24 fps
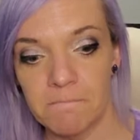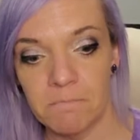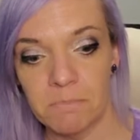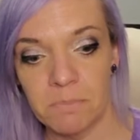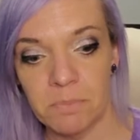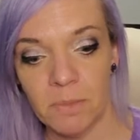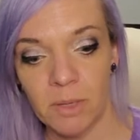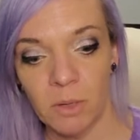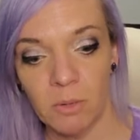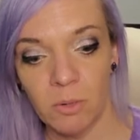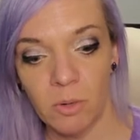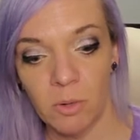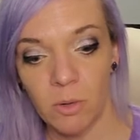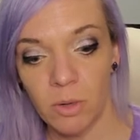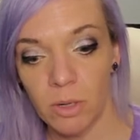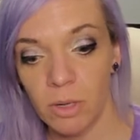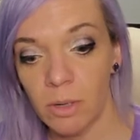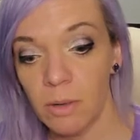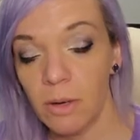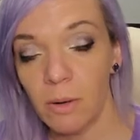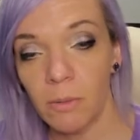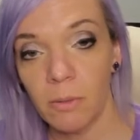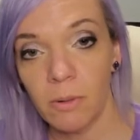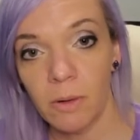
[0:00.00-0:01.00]

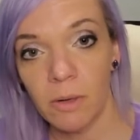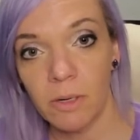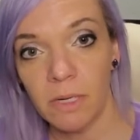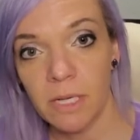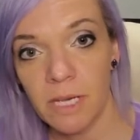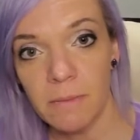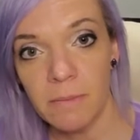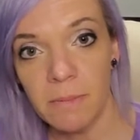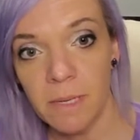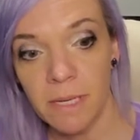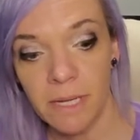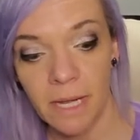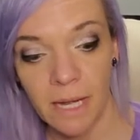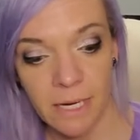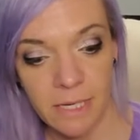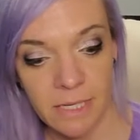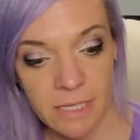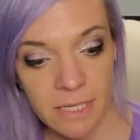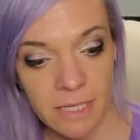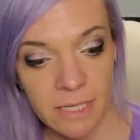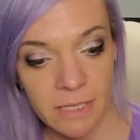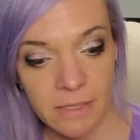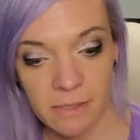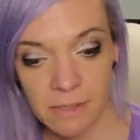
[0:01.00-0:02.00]
or keeping
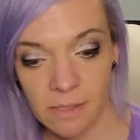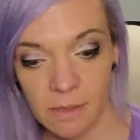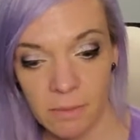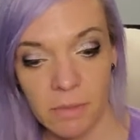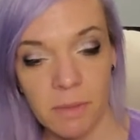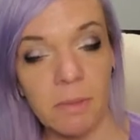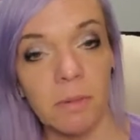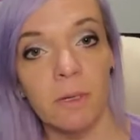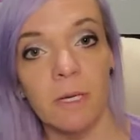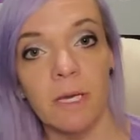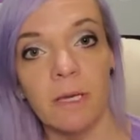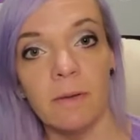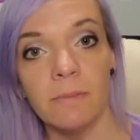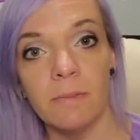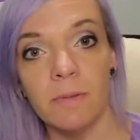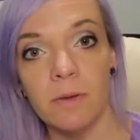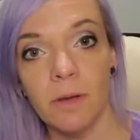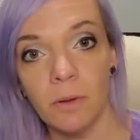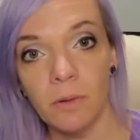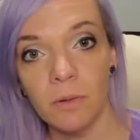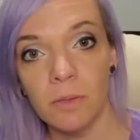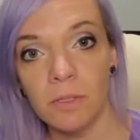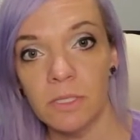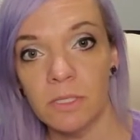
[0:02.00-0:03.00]
ideas. Some people keep
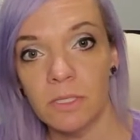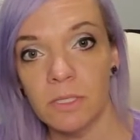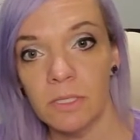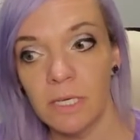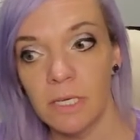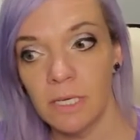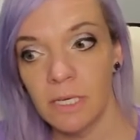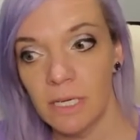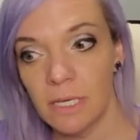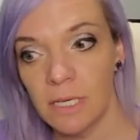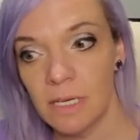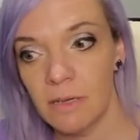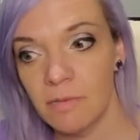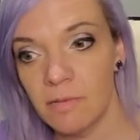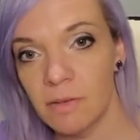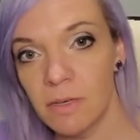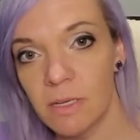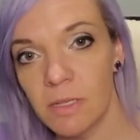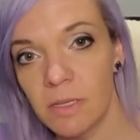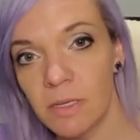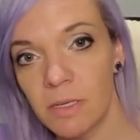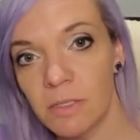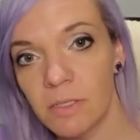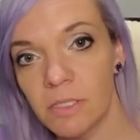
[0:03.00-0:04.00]
notes even in their
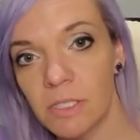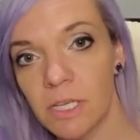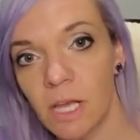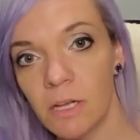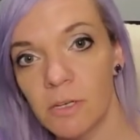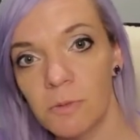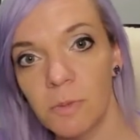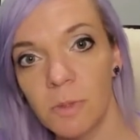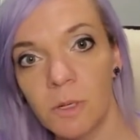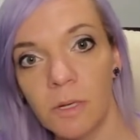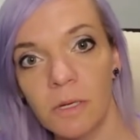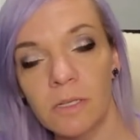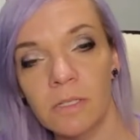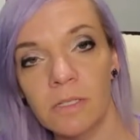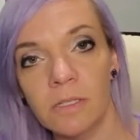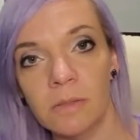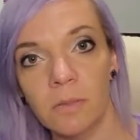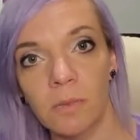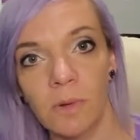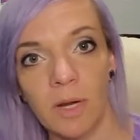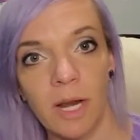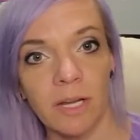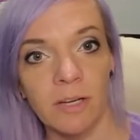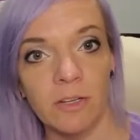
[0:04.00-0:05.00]
sketchbooks. When
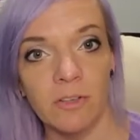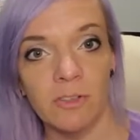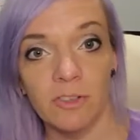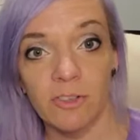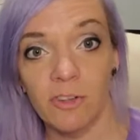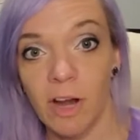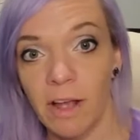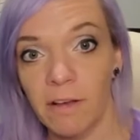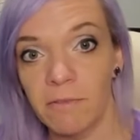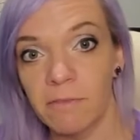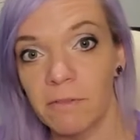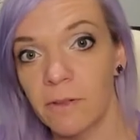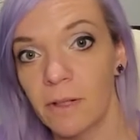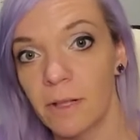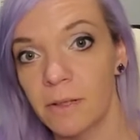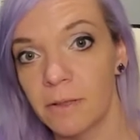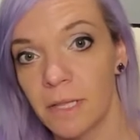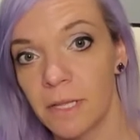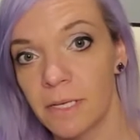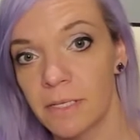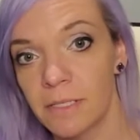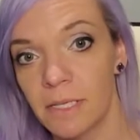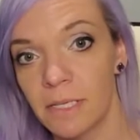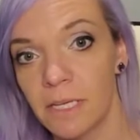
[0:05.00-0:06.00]
I travel, I like to
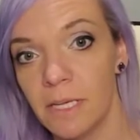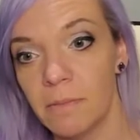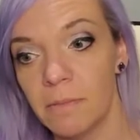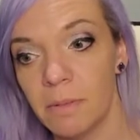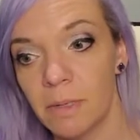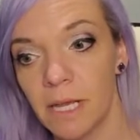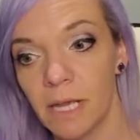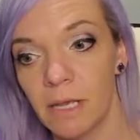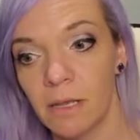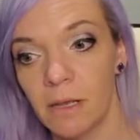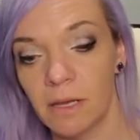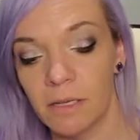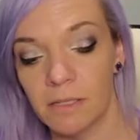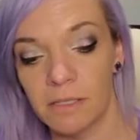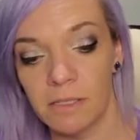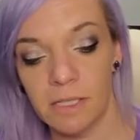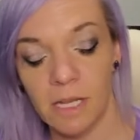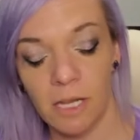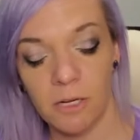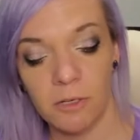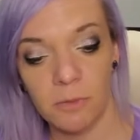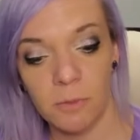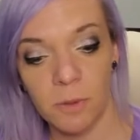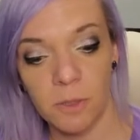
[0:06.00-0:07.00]
keep a
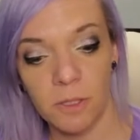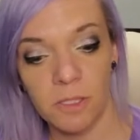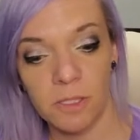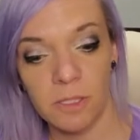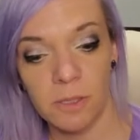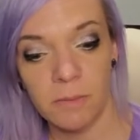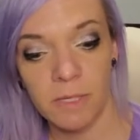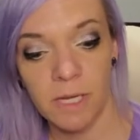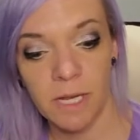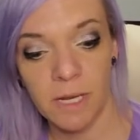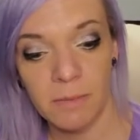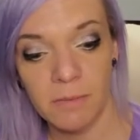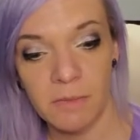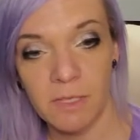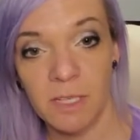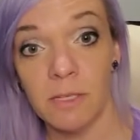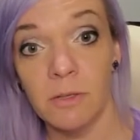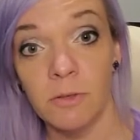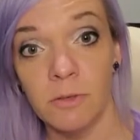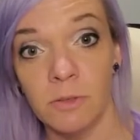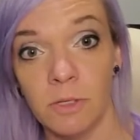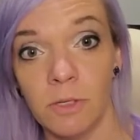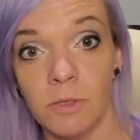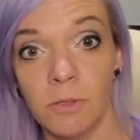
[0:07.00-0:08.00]
sketchbook sometimes. I used to
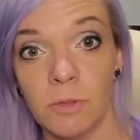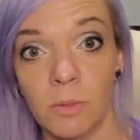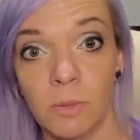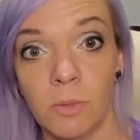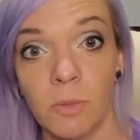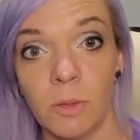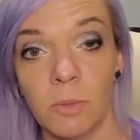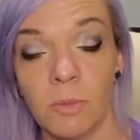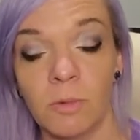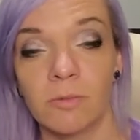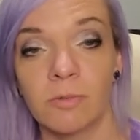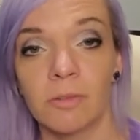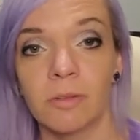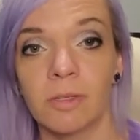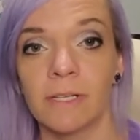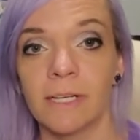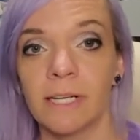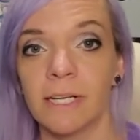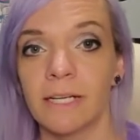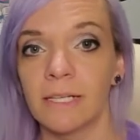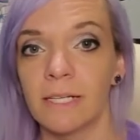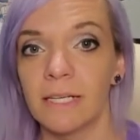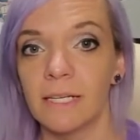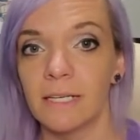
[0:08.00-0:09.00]
do it more before I had
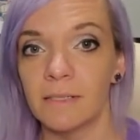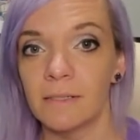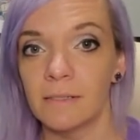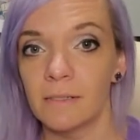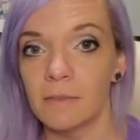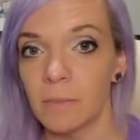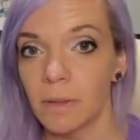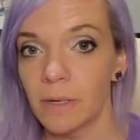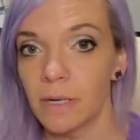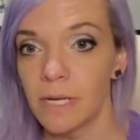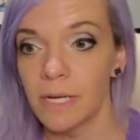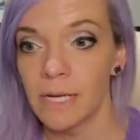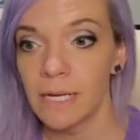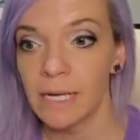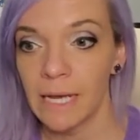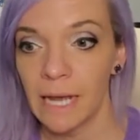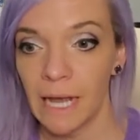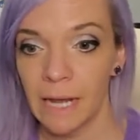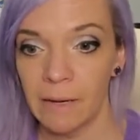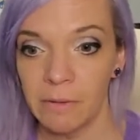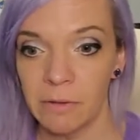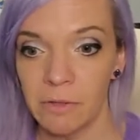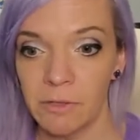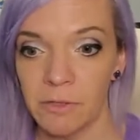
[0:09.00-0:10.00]
kids, but I would
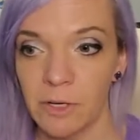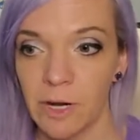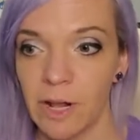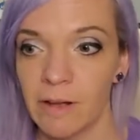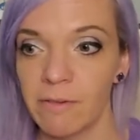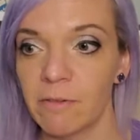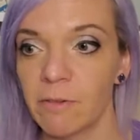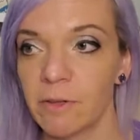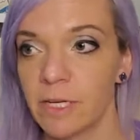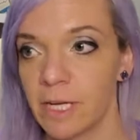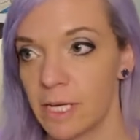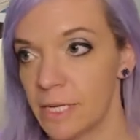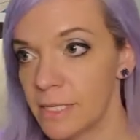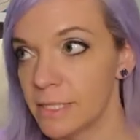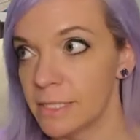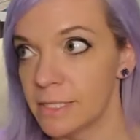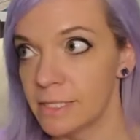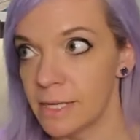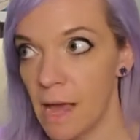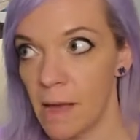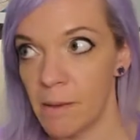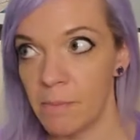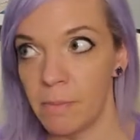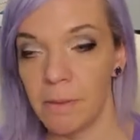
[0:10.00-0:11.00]
travel and I'd
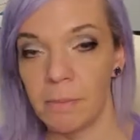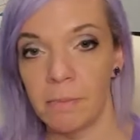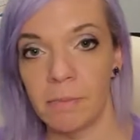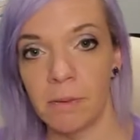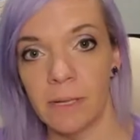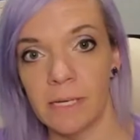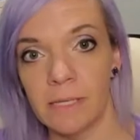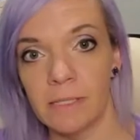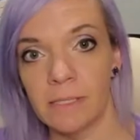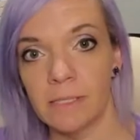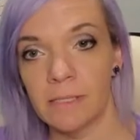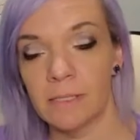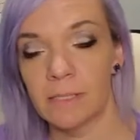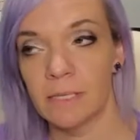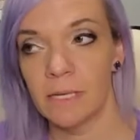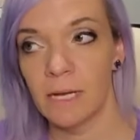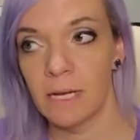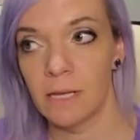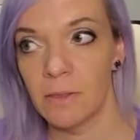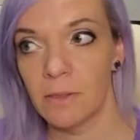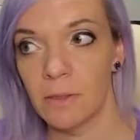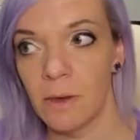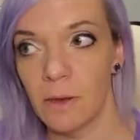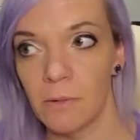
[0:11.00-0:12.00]
stop at places that I
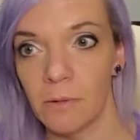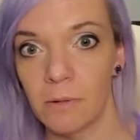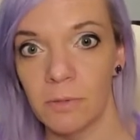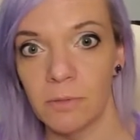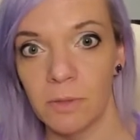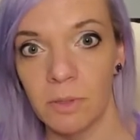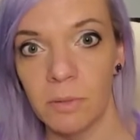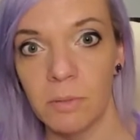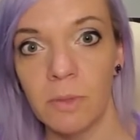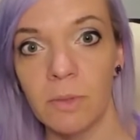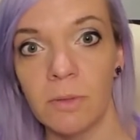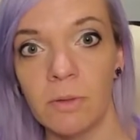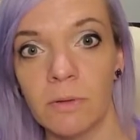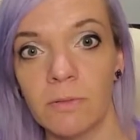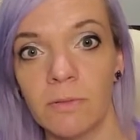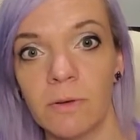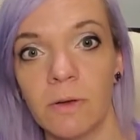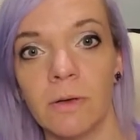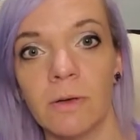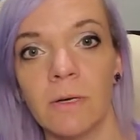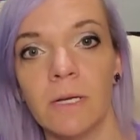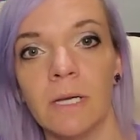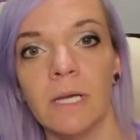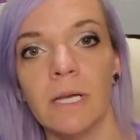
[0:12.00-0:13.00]
thought were really beautiful
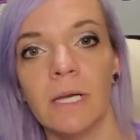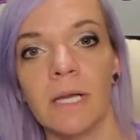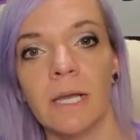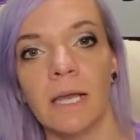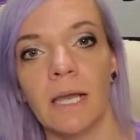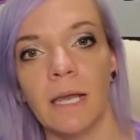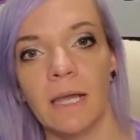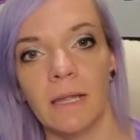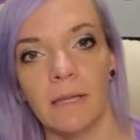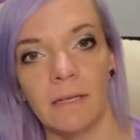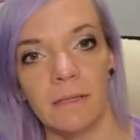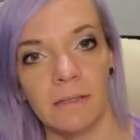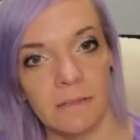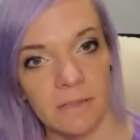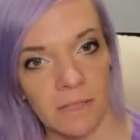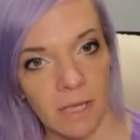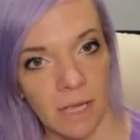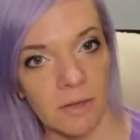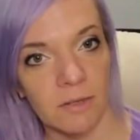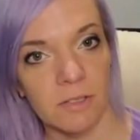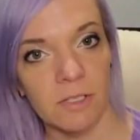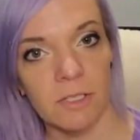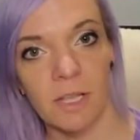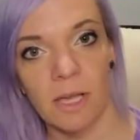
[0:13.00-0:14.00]
and sketch
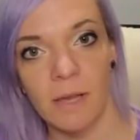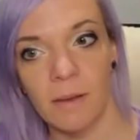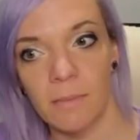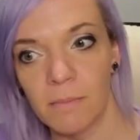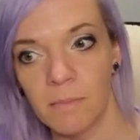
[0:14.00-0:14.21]
them.